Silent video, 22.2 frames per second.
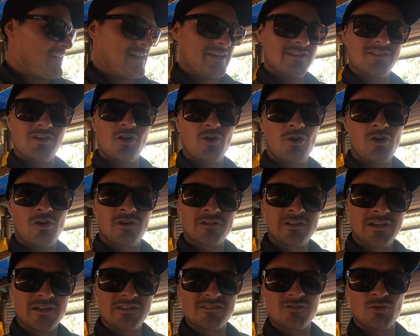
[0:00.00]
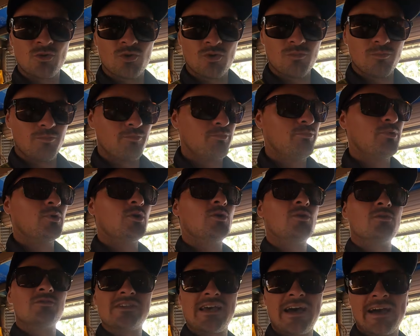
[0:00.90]
It's hot as all
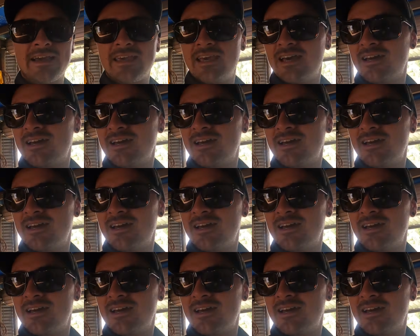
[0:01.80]
ball sack